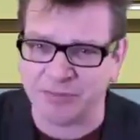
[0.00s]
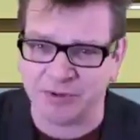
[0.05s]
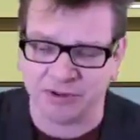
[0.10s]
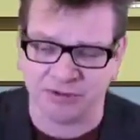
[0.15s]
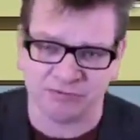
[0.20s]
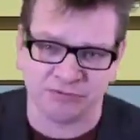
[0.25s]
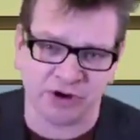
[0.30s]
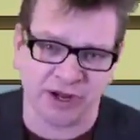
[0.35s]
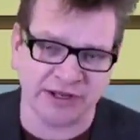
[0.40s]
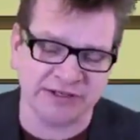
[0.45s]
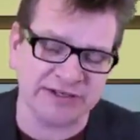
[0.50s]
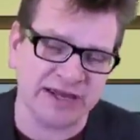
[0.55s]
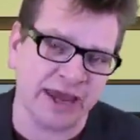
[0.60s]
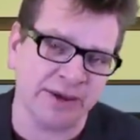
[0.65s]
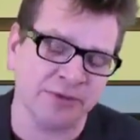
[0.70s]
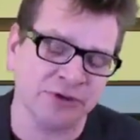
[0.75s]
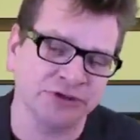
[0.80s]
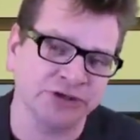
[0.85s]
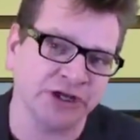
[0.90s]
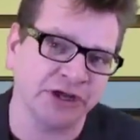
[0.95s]
Bill of Rights.
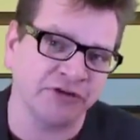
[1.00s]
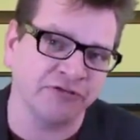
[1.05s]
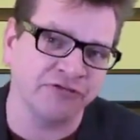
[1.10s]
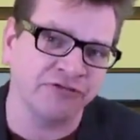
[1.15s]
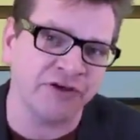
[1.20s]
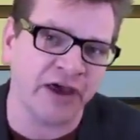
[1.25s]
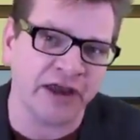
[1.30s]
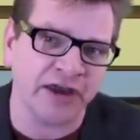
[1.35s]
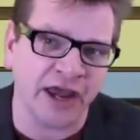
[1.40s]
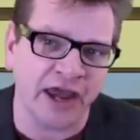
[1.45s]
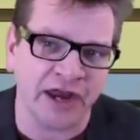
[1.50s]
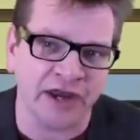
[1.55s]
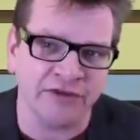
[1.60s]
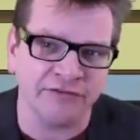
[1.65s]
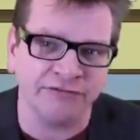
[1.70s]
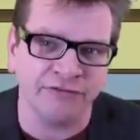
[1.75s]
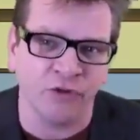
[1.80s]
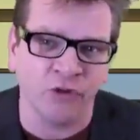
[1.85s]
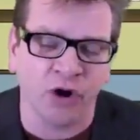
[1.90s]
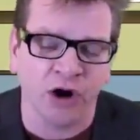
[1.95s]
Hamilton in Fed
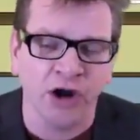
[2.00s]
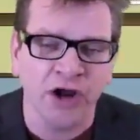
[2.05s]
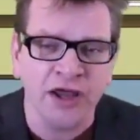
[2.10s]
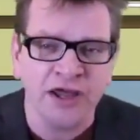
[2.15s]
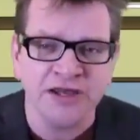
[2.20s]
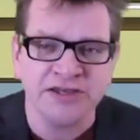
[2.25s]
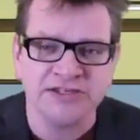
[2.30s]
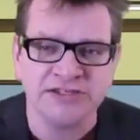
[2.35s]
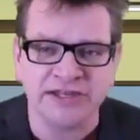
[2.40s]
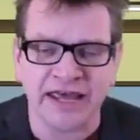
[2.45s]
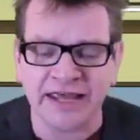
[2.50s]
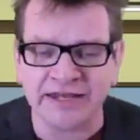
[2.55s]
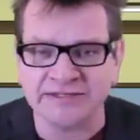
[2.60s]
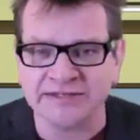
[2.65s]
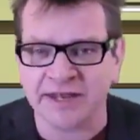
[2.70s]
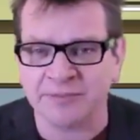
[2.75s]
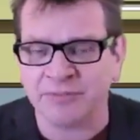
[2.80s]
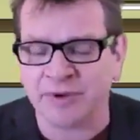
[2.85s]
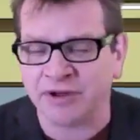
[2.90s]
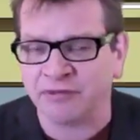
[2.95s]
84 states
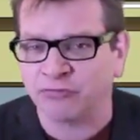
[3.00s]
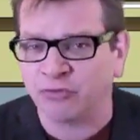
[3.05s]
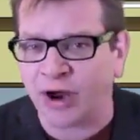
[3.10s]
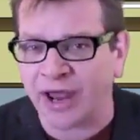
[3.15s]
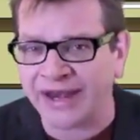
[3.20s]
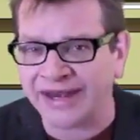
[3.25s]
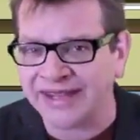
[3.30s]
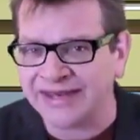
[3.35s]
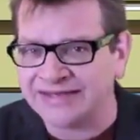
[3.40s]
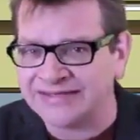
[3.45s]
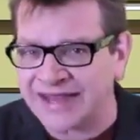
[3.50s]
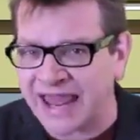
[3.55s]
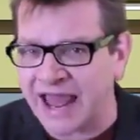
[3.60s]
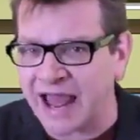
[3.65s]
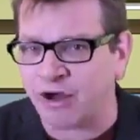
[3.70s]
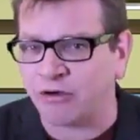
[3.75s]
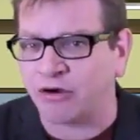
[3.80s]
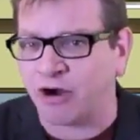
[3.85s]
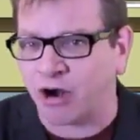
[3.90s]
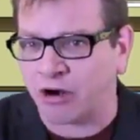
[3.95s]
that by writing
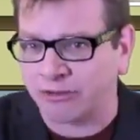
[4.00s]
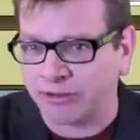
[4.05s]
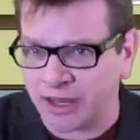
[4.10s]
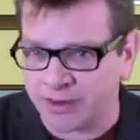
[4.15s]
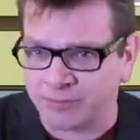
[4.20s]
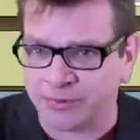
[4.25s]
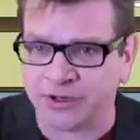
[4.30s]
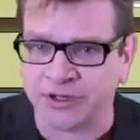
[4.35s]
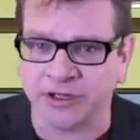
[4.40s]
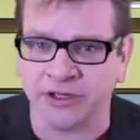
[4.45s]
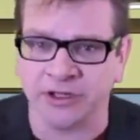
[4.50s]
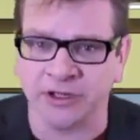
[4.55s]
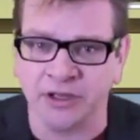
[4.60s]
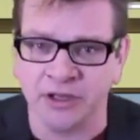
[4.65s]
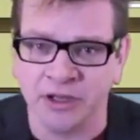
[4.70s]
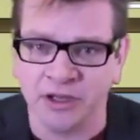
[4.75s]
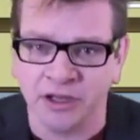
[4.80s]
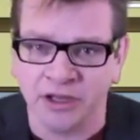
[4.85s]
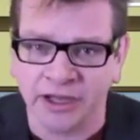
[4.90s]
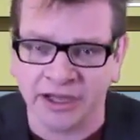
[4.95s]
down our liberty,
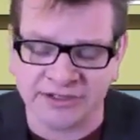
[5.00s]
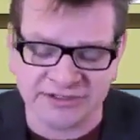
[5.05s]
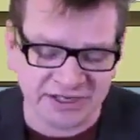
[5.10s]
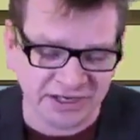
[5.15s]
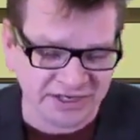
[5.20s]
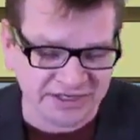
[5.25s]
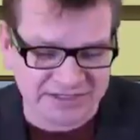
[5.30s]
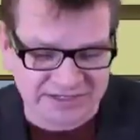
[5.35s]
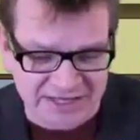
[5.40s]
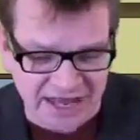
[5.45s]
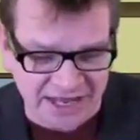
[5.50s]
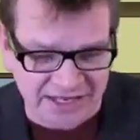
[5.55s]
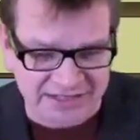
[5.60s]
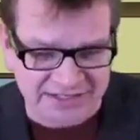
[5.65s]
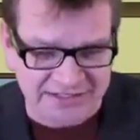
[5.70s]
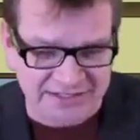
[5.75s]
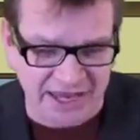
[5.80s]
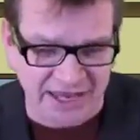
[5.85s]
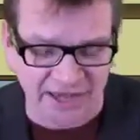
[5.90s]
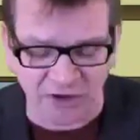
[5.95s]
it's in a
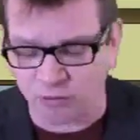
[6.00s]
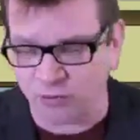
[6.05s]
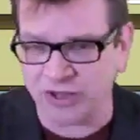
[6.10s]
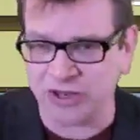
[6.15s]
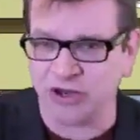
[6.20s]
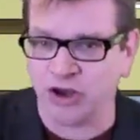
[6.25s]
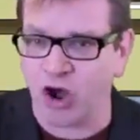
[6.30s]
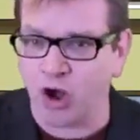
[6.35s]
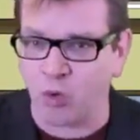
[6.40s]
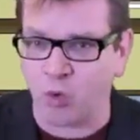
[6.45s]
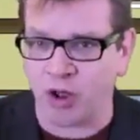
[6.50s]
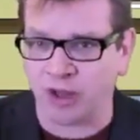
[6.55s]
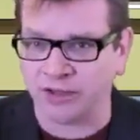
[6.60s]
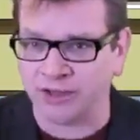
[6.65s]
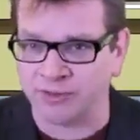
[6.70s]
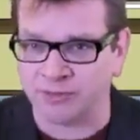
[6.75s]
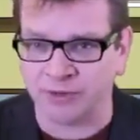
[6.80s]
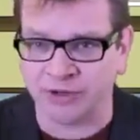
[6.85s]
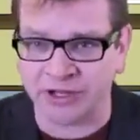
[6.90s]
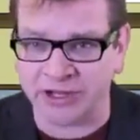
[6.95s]
sense saying we know what
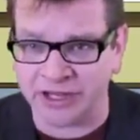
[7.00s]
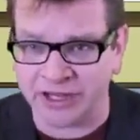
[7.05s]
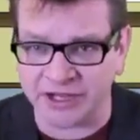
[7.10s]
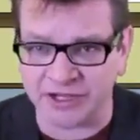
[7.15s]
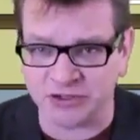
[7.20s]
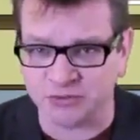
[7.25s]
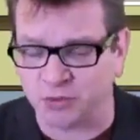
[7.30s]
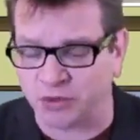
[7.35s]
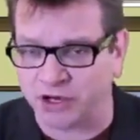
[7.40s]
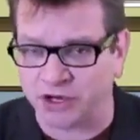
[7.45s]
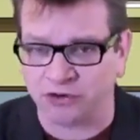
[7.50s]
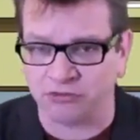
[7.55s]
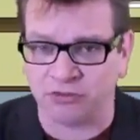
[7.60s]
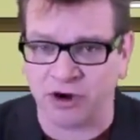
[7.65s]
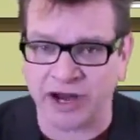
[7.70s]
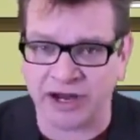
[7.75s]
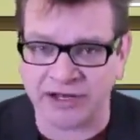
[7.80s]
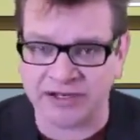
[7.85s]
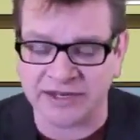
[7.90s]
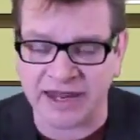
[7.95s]
liberty is, we're going to
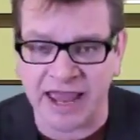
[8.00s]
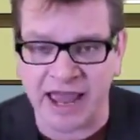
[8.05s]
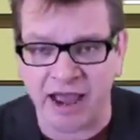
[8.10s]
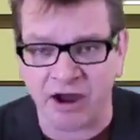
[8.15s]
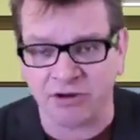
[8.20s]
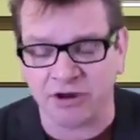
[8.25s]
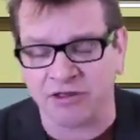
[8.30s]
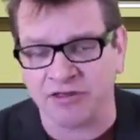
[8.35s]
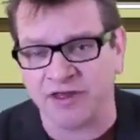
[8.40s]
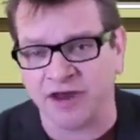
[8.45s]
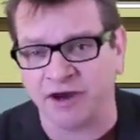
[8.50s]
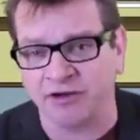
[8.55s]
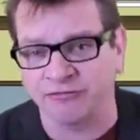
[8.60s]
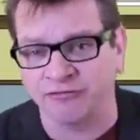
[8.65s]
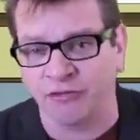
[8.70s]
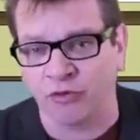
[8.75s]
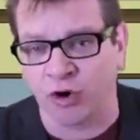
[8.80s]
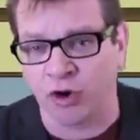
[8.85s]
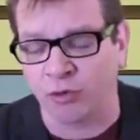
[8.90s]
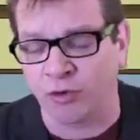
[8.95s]
write it down, and
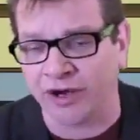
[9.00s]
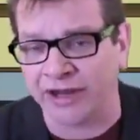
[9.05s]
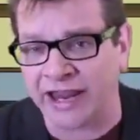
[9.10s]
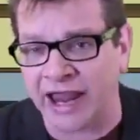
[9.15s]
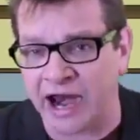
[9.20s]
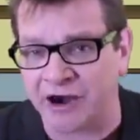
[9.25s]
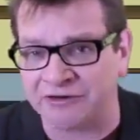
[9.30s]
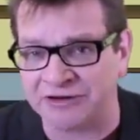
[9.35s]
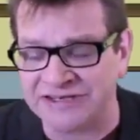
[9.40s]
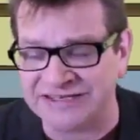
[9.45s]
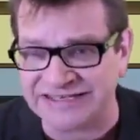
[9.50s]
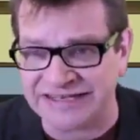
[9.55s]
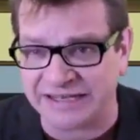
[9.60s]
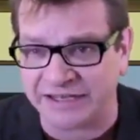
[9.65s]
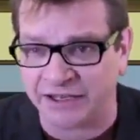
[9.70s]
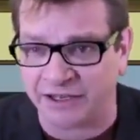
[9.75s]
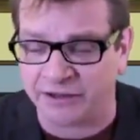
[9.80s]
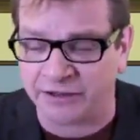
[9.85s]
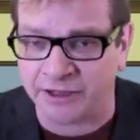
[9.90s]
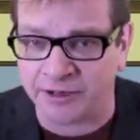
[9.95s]
therefore we're
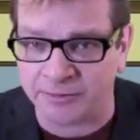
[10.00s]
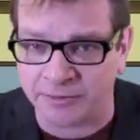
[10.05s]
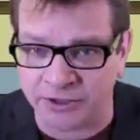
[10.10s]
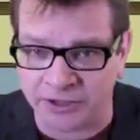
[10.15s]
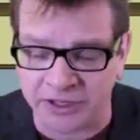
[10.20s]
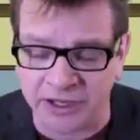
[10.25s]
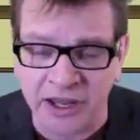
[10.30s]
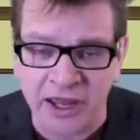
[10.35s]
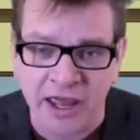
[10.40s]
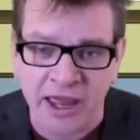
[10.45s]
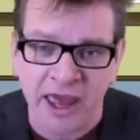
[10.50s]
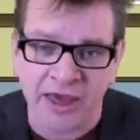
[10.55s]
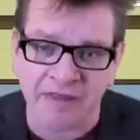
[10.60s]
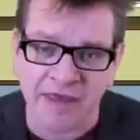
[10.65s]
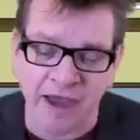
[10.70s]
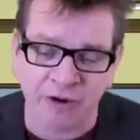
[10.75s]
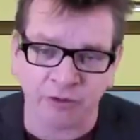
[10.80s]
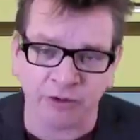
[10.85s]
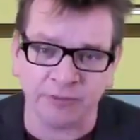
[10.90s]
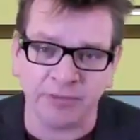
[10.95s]
guaranteeing liberty. And
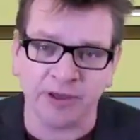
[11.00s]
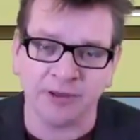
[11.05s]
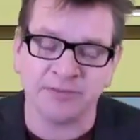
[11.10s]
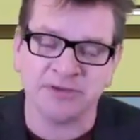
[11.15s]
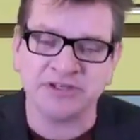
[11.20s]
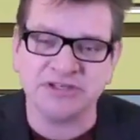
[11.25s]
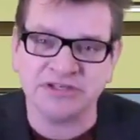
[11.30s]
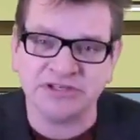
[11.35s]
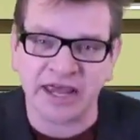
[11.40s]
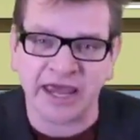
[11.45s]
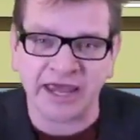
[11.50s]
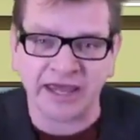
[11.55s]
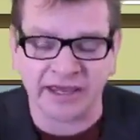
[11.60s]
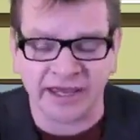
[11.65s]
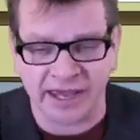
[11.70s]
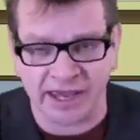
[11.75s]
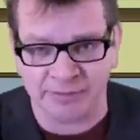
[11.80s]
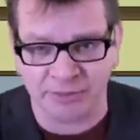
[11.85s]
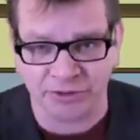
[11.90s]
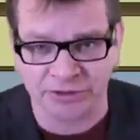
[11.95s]
that would be a mistake,
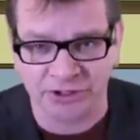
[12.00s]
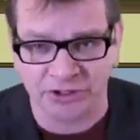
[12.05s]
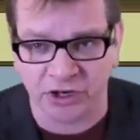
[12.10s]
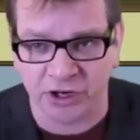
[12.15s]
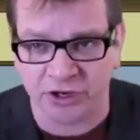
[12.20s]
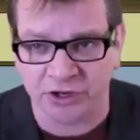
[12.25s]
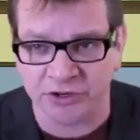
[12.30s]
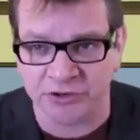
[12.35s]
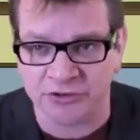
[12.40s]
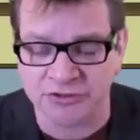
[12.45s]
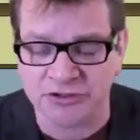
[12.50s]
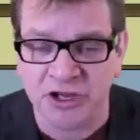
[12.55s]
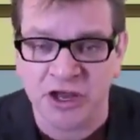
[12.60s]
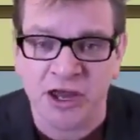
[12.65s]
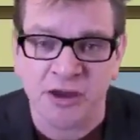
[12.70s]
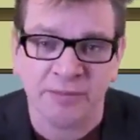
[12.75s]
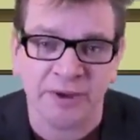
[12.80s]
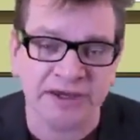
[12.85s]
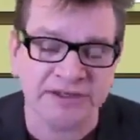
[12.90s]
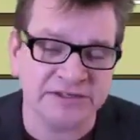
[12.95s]
Hamilton argues,
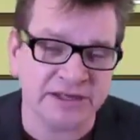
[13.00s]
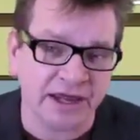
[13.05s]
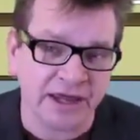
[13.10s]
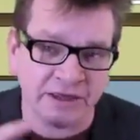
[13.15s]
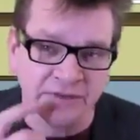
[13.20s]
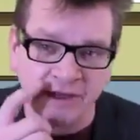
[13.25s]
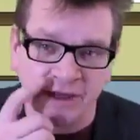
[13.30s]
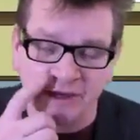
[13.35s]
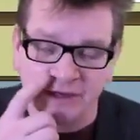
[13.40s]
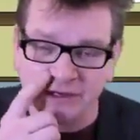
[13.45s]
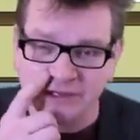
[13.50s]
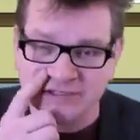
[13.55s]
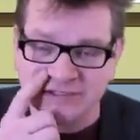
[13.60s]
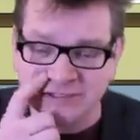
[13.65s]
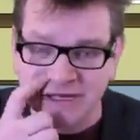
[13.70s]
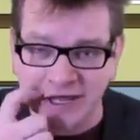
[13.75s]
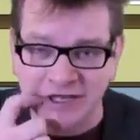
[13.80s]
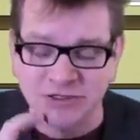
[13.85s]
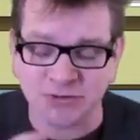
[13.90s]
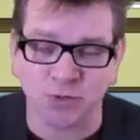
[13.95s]
by saying that in a
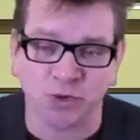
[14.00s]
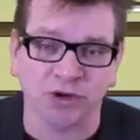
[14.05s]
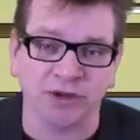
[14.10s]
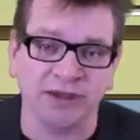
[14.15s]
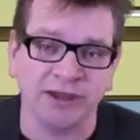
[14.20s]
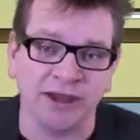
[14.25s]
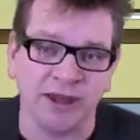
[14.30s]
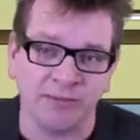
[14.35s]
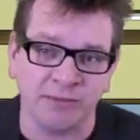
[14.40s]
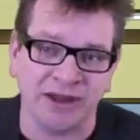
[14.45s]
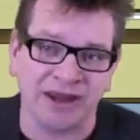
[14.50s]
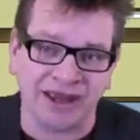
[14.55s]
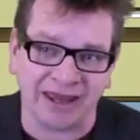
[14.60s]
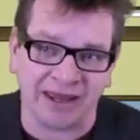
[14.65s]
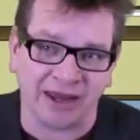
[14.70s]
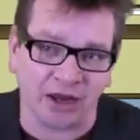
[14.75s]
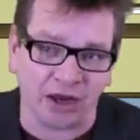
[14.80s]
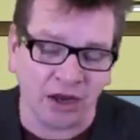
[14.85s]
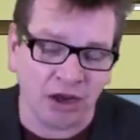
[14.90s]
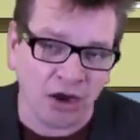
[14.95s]
sense we're
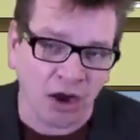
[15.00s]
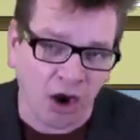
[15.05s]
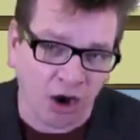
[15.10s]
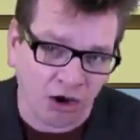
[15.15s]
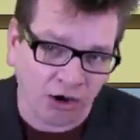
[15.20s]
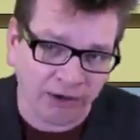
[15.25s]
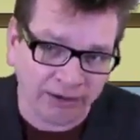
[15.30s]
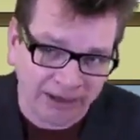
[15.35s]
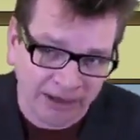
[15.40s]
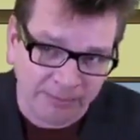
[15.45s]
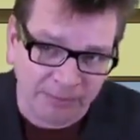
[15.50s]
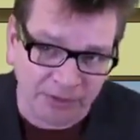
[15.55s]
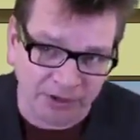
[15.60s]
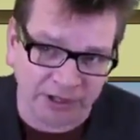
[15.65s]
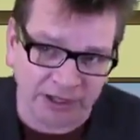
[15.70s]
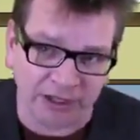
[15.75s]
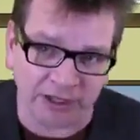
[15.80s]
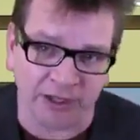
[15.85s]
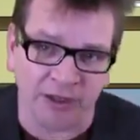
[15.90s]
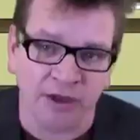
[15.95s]
limiting our
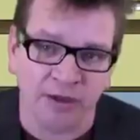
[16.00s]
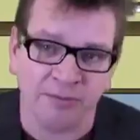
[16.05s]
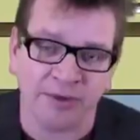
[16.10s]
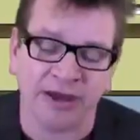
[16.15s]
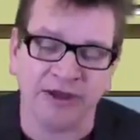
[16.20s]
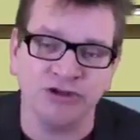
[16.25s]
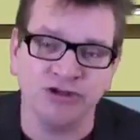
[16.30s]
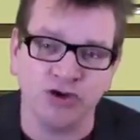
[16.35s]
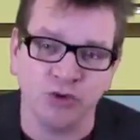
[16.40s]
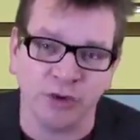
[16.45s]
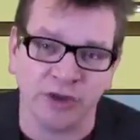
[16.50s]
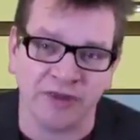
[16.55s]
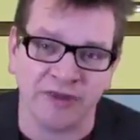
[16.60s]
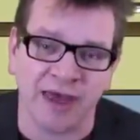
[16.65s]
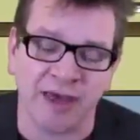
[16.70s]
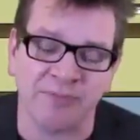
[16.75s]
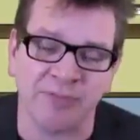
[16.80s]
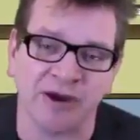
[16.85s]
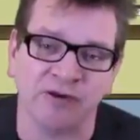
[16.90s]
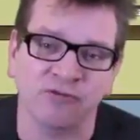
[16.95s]
liberty by doing
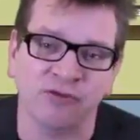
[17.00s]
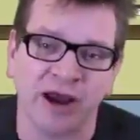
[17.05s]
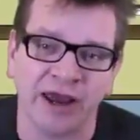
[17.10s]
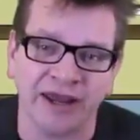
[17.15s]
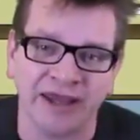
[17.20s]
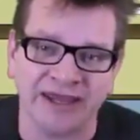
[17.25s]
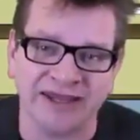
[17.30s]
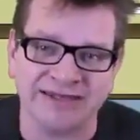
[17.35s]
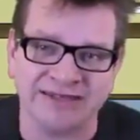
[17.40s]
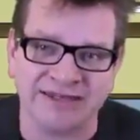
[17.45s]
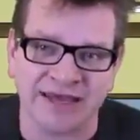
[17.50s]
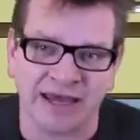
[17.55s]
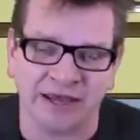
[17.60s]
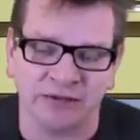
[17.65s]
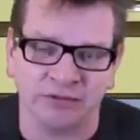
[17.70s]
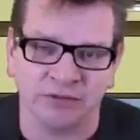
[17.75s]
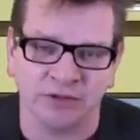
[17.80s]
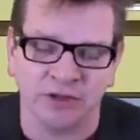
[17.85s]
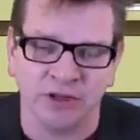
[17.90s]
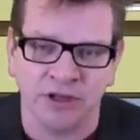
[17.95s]
that, by writing it
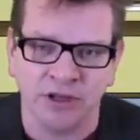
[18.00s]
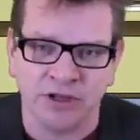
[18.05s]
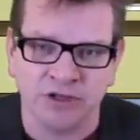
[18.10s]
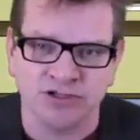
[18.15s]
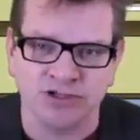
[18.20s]
down.